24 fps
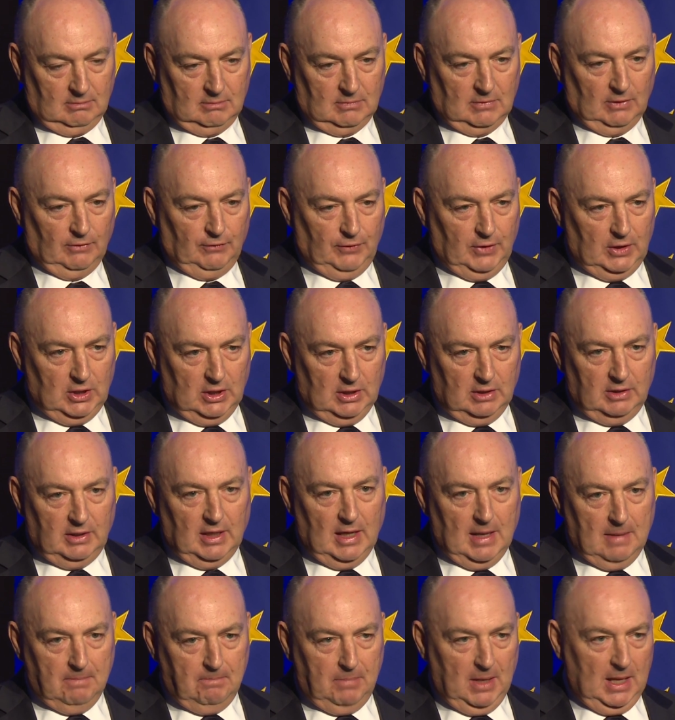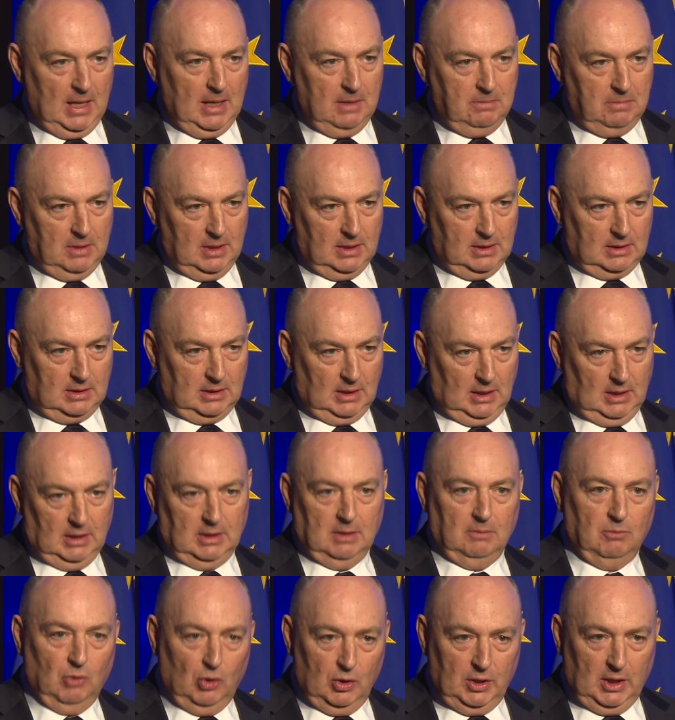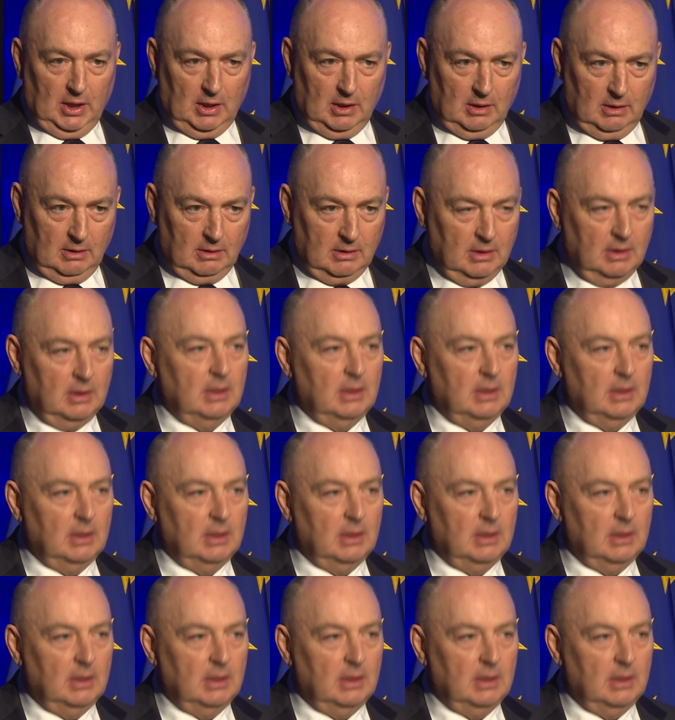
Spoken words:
fed their babies in the morning.